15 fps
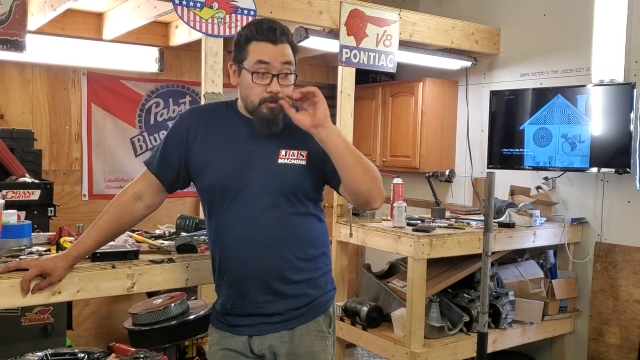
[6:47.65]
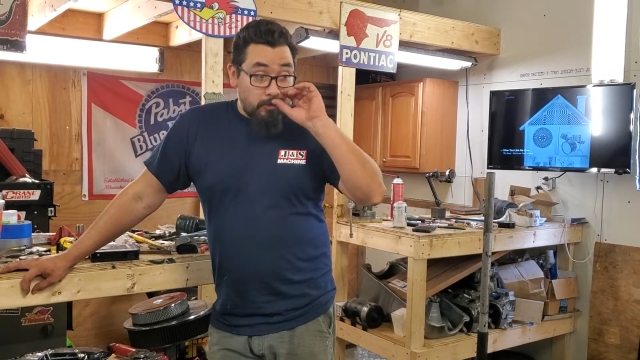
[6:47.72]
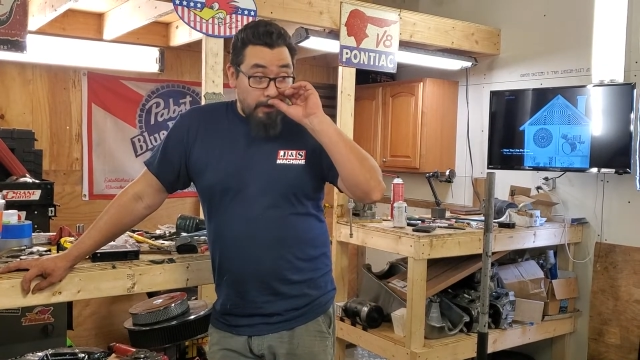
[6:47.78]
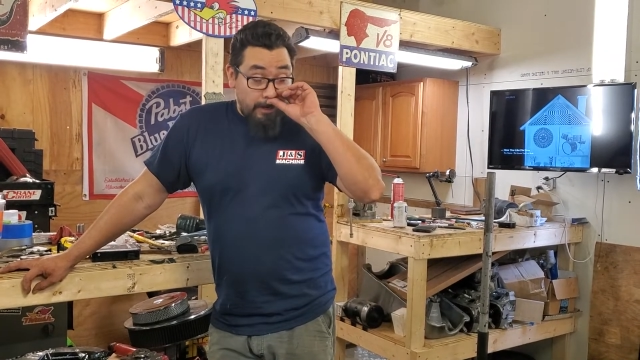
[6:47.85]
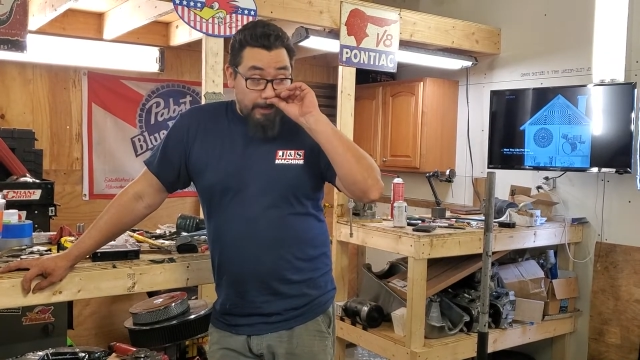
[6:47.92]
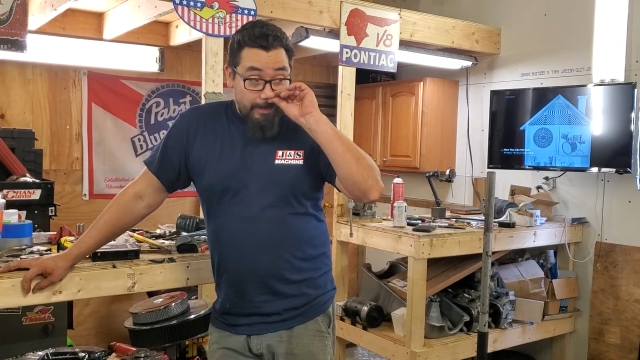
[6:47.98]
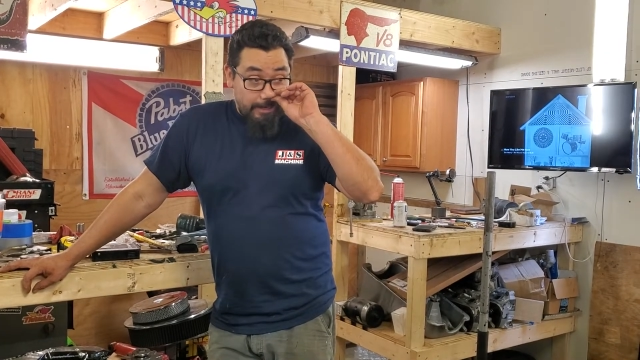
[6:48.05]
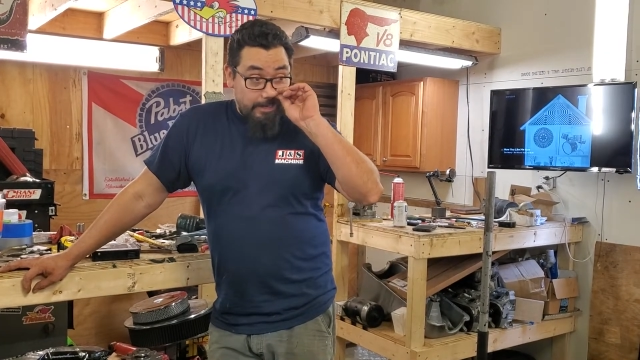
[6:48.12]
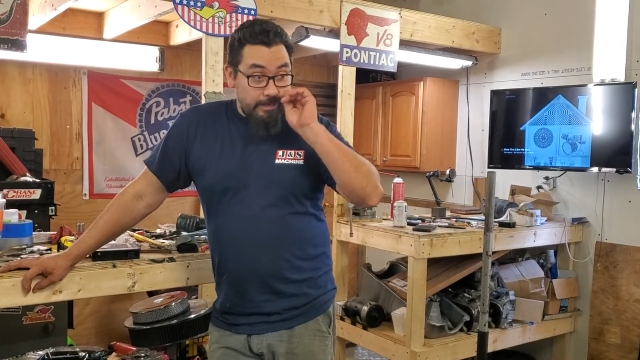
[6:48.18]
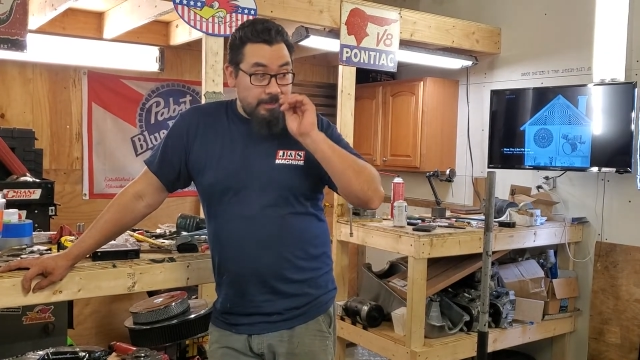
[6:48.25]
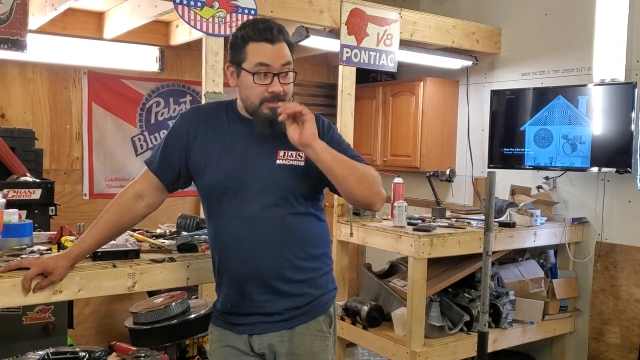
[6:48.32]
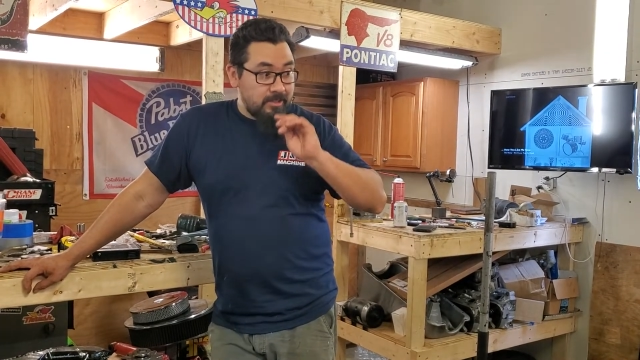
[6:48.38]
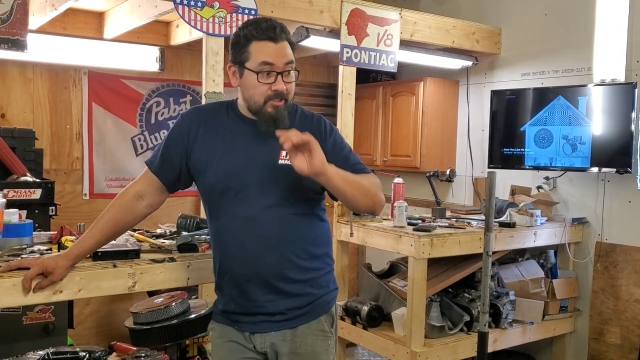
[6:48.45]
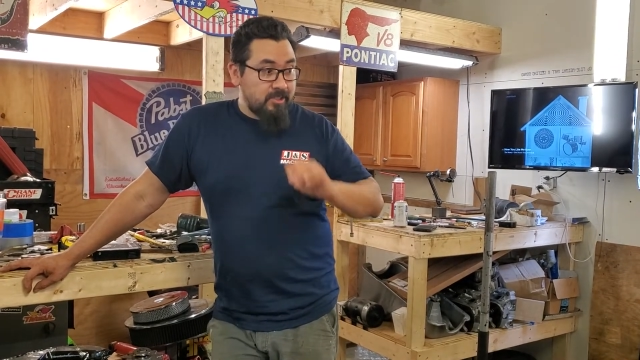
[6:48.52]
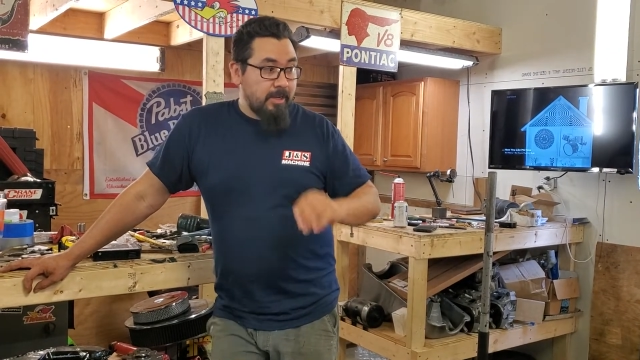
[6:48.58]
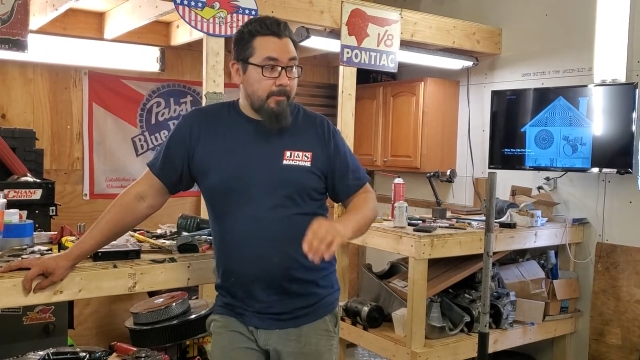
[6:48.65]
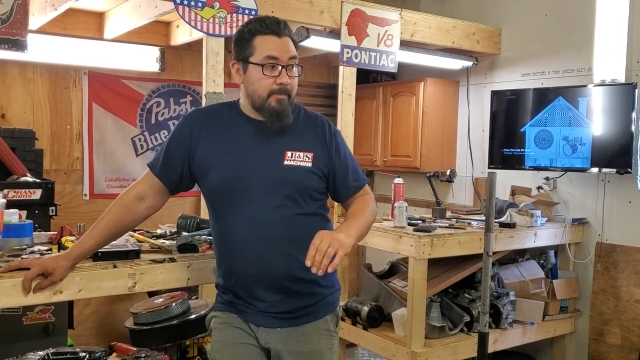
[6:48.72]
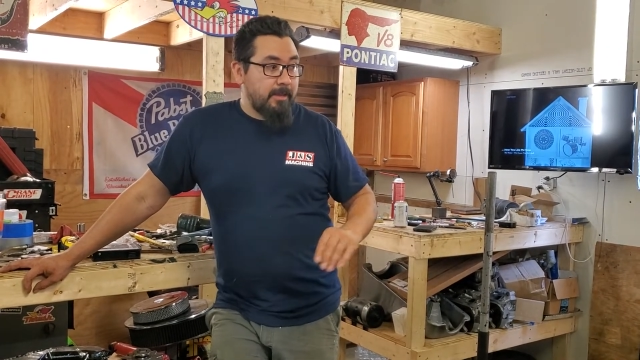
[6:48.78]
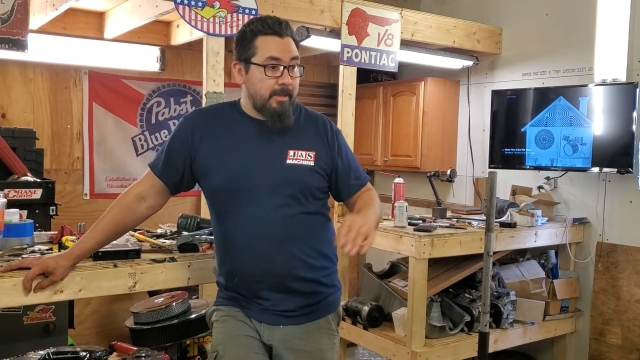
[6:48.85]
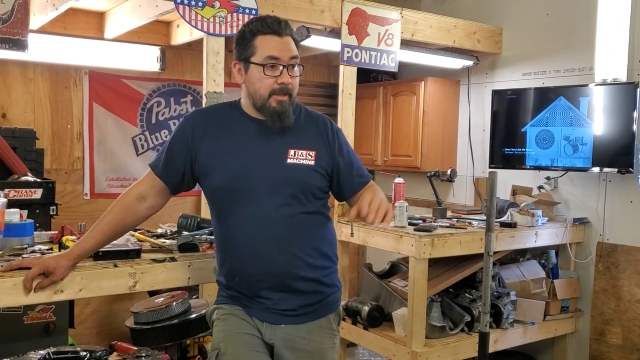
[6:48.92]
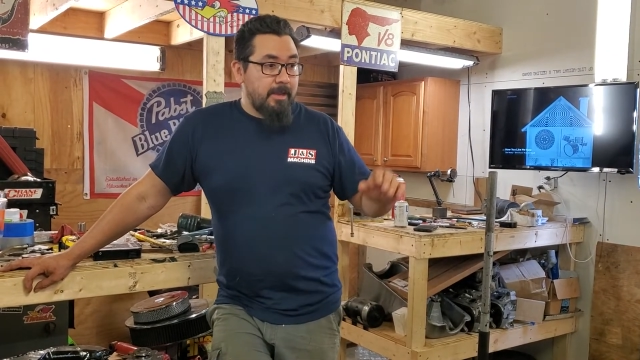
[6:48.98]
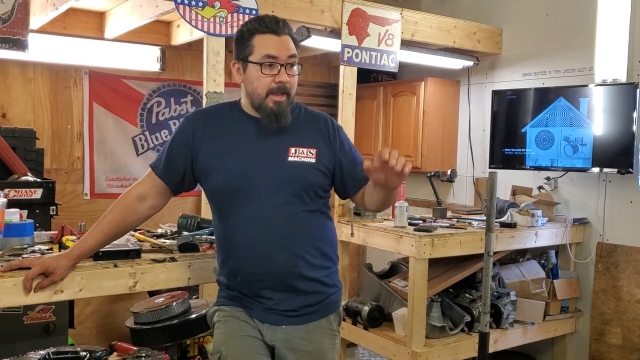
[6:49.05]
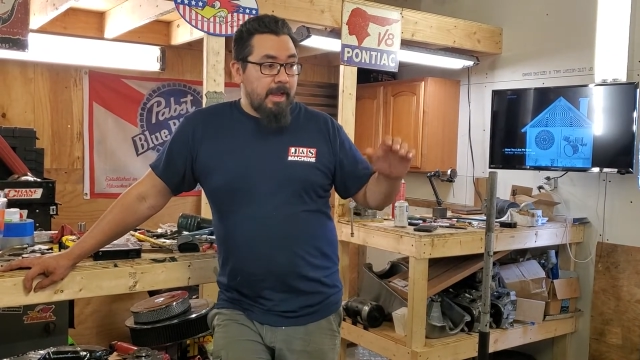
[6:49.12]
try something.